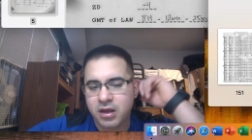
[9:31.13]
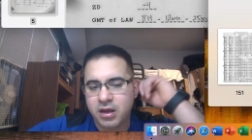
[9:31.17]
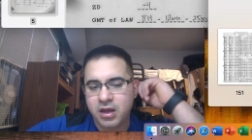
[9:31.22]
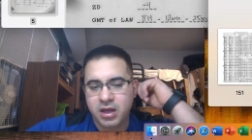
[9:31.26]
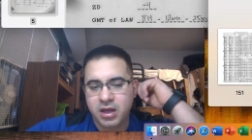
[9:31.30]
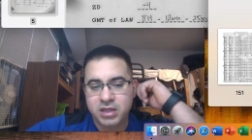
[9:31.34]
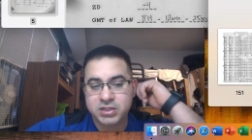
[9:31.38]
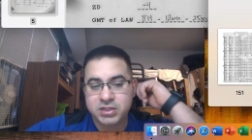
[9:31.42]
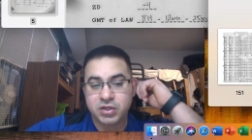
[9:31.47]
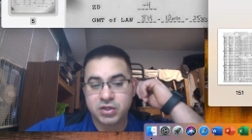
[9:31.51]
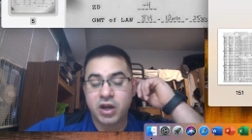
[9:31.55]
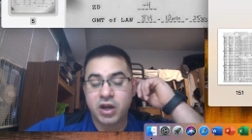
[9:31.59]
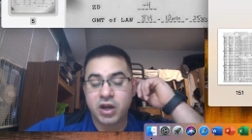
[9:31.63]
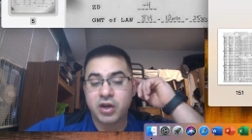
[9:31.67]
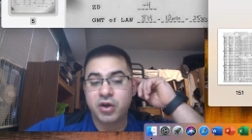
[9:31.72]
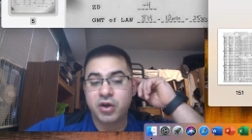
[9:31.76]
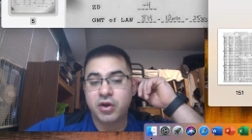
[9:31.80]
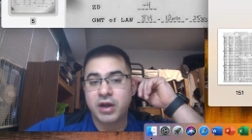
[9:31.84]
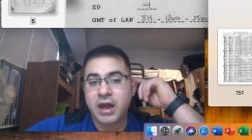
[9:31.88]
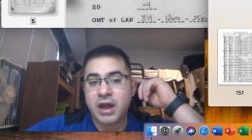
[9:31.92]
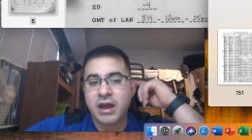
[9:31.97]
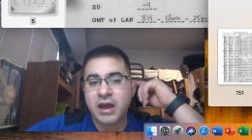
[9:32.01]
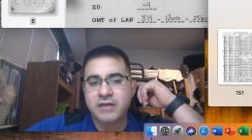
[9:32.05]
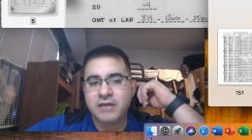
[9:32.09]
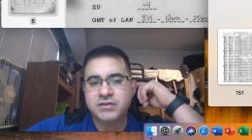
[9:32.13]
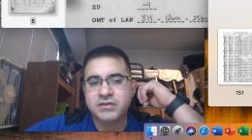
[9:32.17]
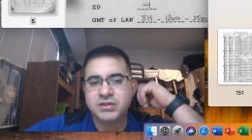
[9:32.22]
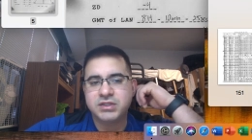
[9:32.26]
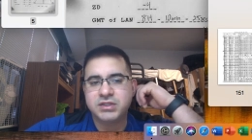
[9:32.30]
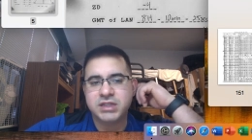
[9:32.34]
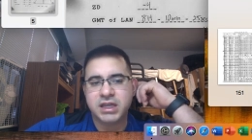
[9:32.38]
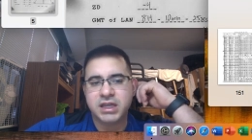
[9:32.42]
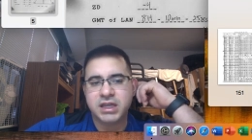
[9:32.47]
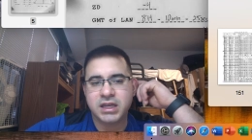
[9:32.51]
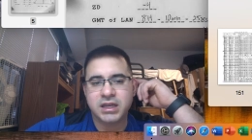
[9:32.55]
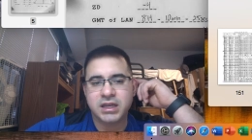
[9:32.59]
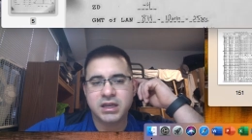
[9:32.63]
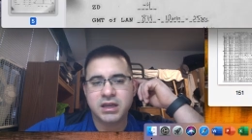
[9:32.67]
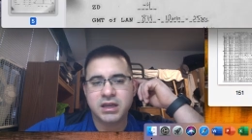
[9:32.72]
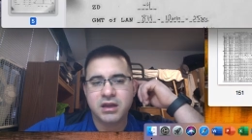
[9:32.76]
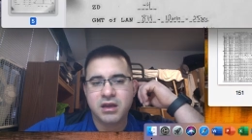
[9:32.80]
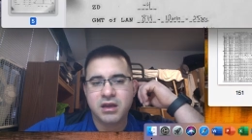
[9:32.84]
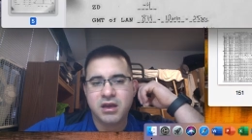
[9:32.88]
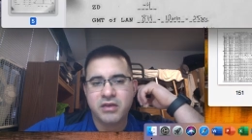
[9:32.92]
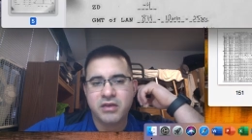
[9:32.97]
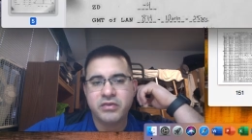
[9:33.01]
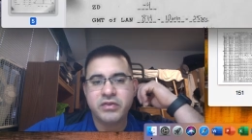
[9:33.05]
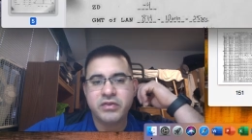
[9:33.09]
So now you're gonna have to take
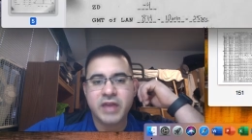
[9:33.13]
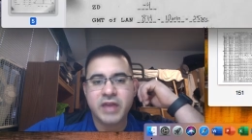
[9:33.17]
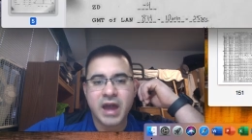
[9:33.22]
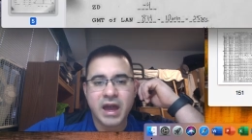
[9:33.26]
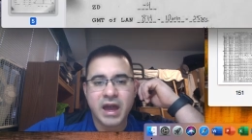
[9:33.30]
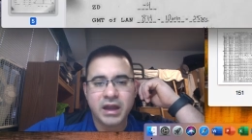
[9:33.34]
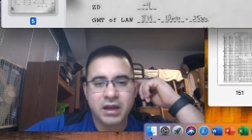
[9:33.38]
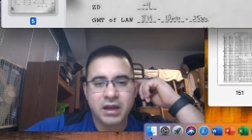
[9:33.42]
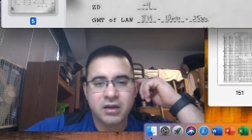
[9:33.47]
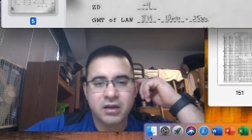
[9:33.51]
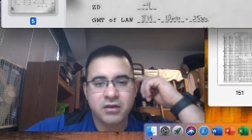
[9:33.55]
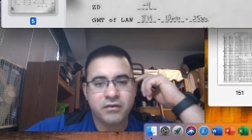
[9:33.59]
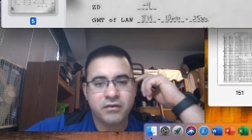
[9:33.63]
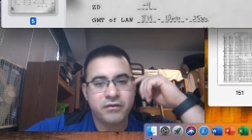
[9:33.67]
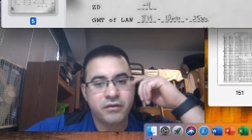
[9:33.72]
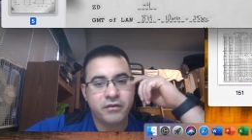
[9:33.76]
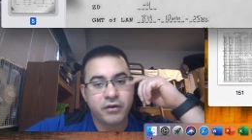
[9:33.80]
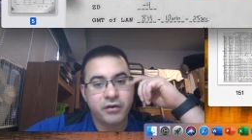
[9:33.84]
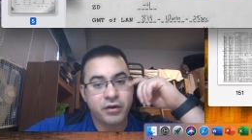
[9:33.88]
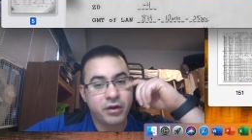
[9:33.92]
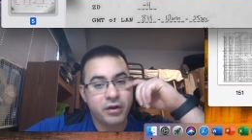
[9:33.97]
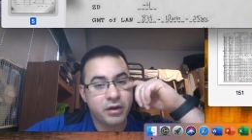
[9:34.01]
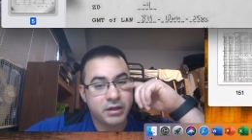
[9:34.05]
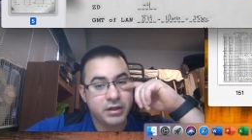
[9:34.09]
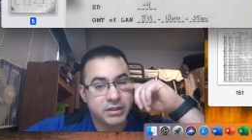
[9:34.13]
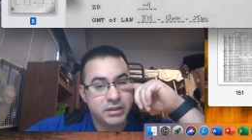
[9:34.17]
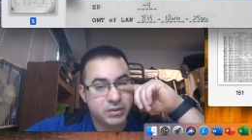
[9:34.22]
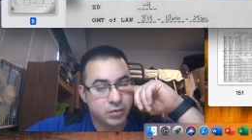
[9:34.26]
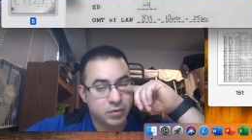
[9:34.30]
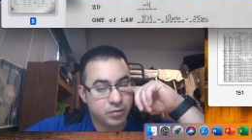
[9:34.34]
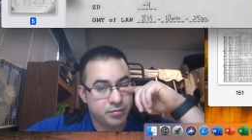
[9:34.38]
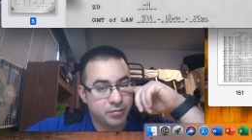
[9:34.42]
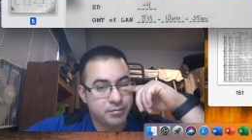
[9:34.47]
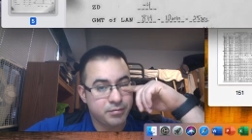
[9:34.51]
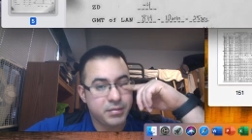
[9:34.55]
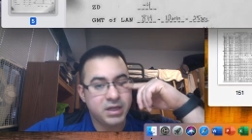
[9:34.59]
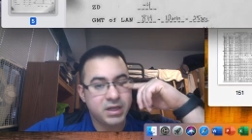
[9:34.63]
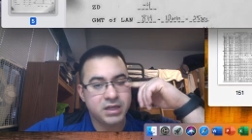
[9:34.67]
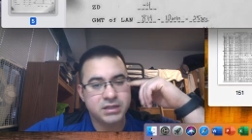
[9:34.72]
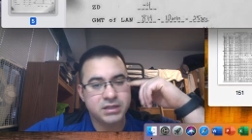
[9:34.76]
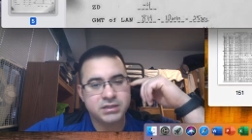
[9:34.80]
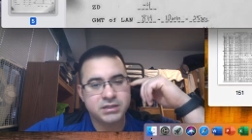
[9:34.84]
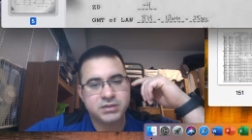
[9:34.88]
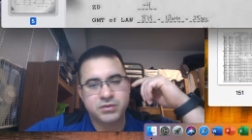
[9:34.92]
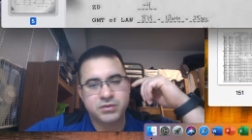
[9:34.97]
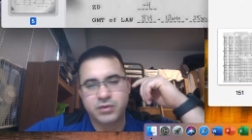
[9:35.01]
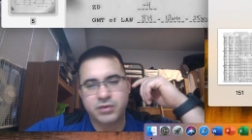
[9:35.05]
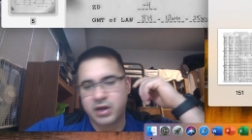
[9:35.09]
that and convert it into
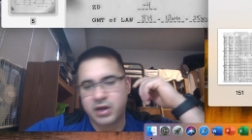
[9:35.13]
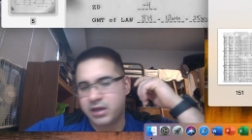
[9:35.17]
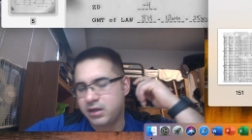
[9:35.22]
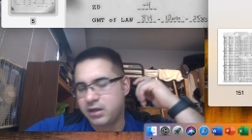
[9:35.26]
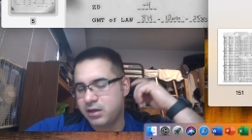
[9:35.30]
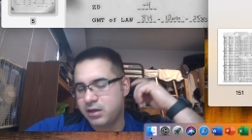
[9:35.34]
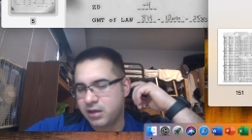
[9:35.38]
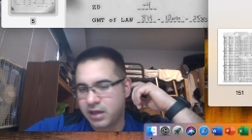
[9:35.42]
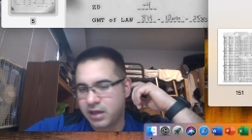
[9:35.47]
minutes, right?